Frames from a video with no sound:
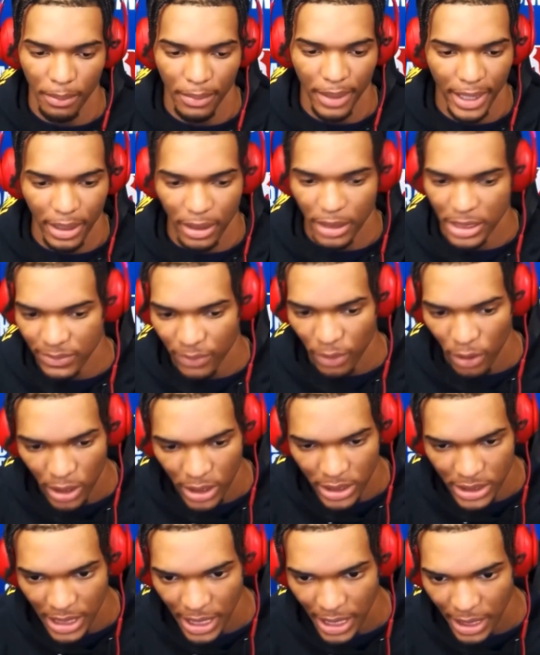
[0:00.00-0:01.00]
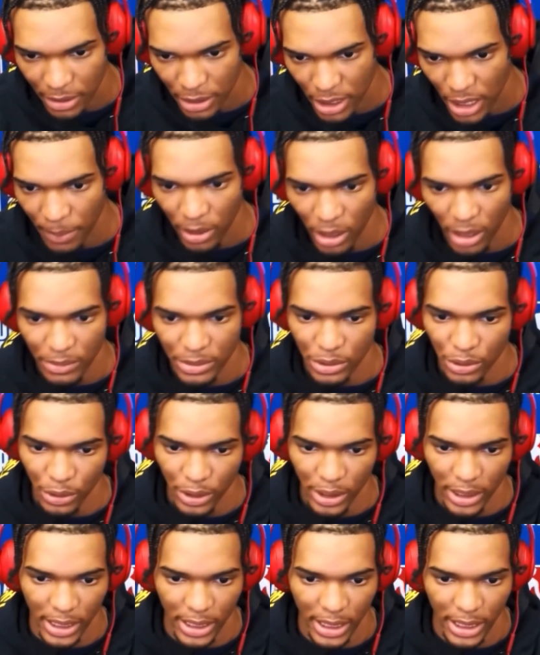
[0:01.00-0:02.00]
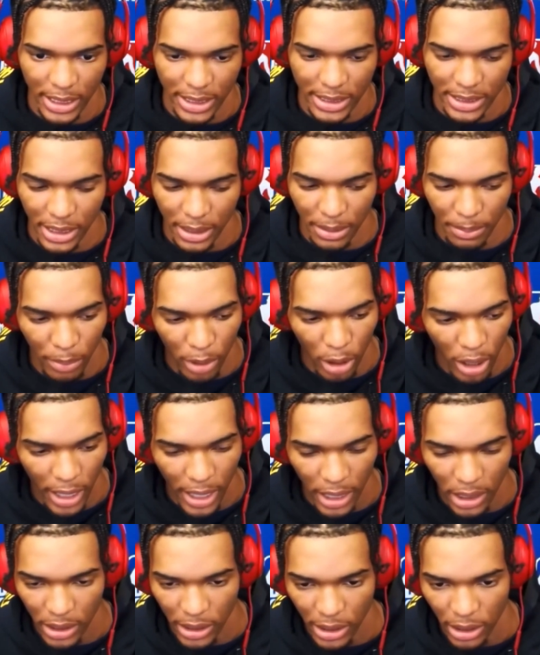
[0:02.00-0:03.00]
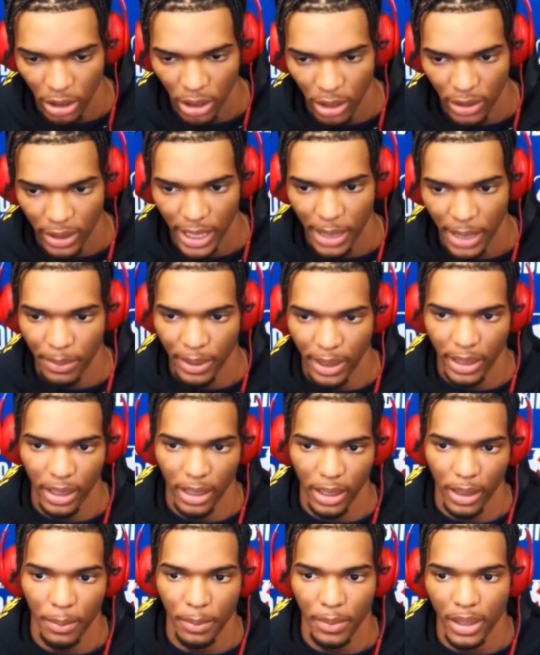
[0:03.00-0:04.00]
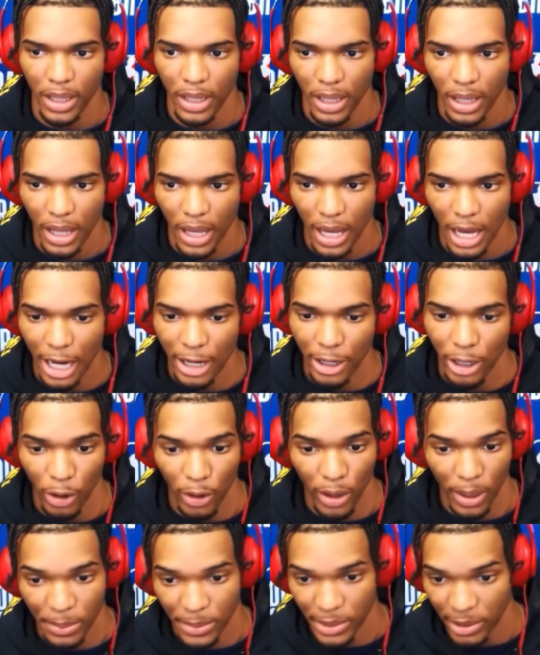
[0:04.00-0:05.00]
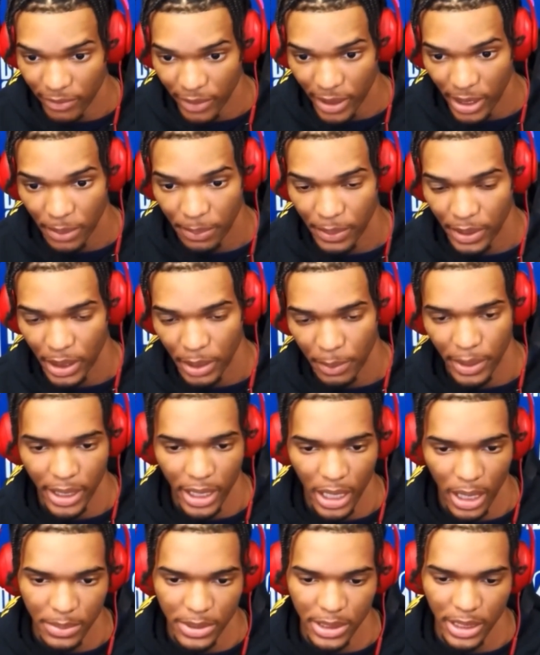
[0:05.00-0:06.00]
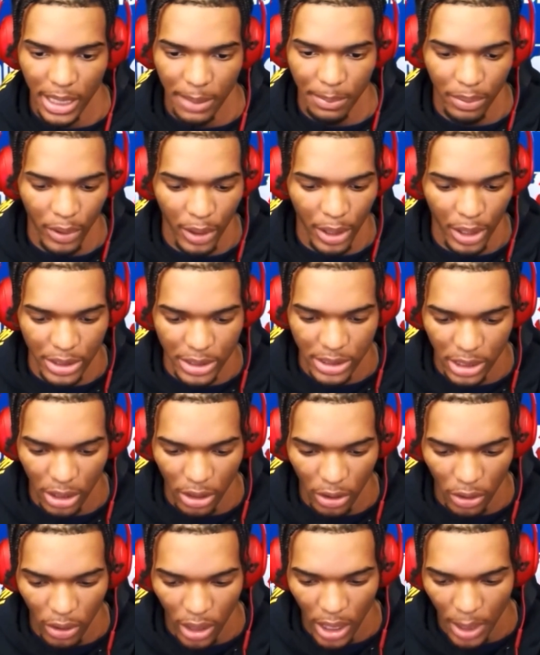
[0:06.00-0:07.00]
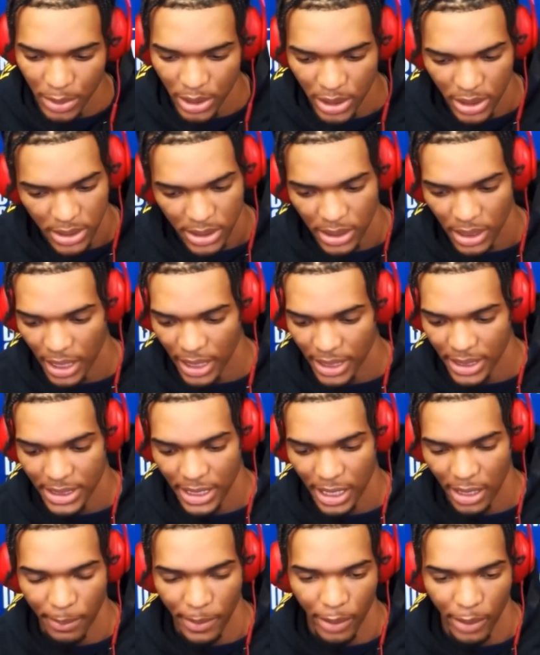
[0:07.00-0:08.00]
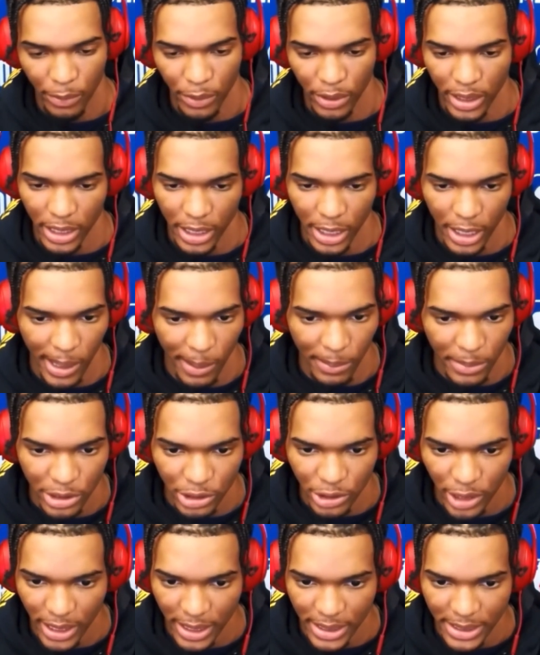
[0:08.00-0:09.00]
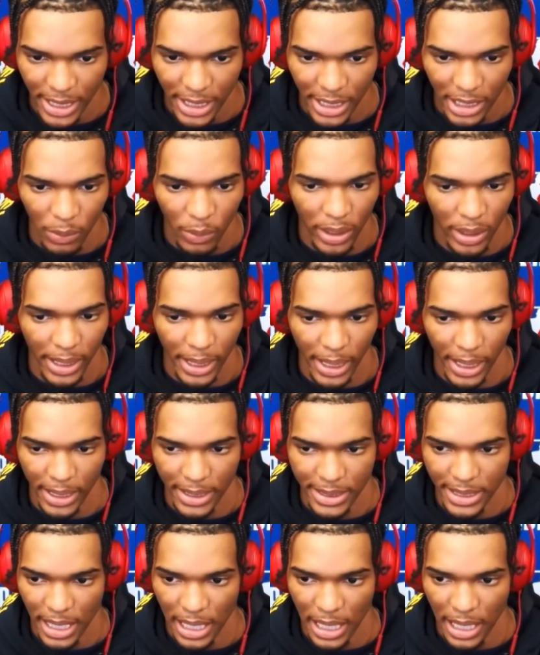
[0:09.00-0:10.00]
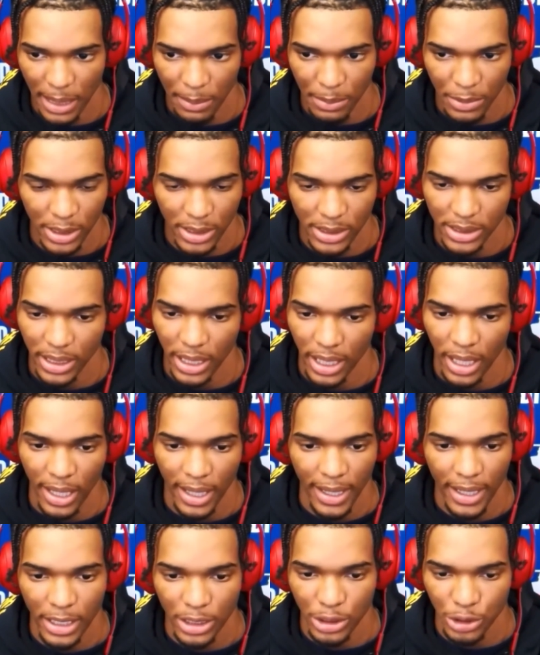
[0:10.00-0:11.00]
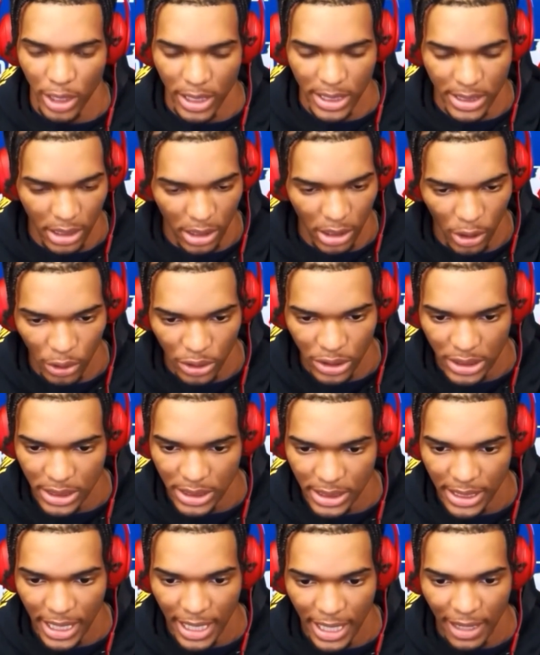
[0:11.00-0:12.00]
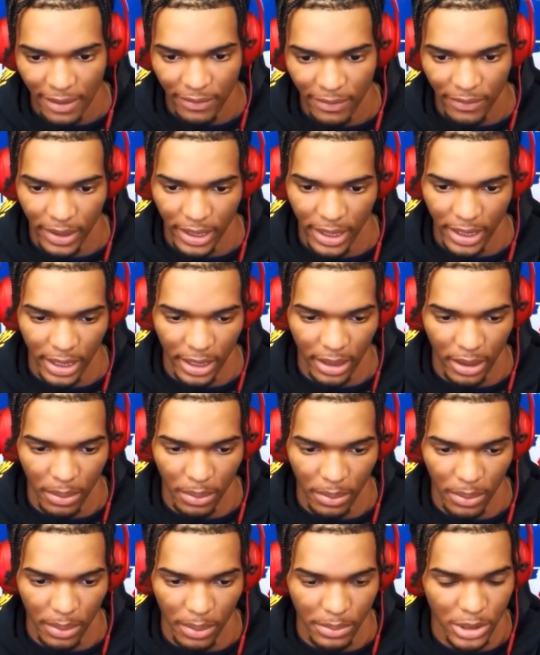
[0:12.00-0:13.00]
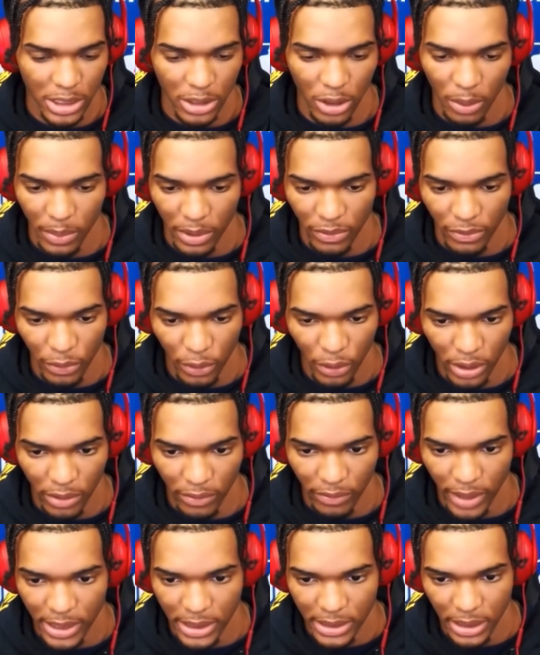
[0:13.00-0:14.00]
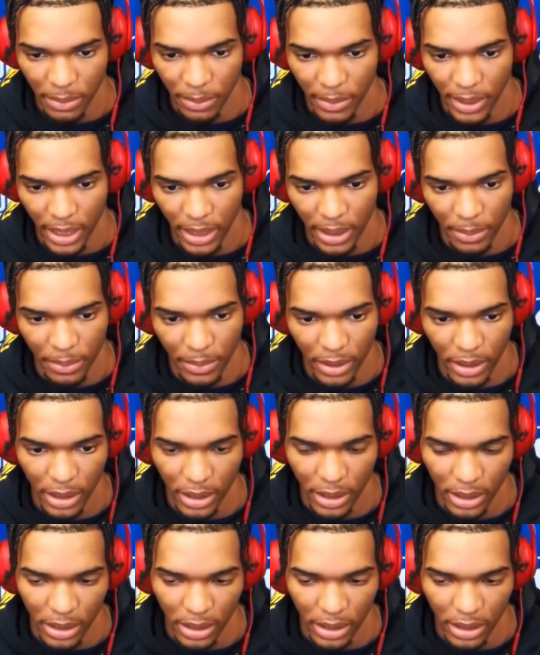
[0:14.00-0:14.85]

like as far as like coming off screens and ball handling and all that. But I know I'm developing to become to that player. So I'm just, like I said, my rookie year, I'm just trying to take it one day at a time, just trust the coaching staff, and I'm just going to be fully invested, man. I'm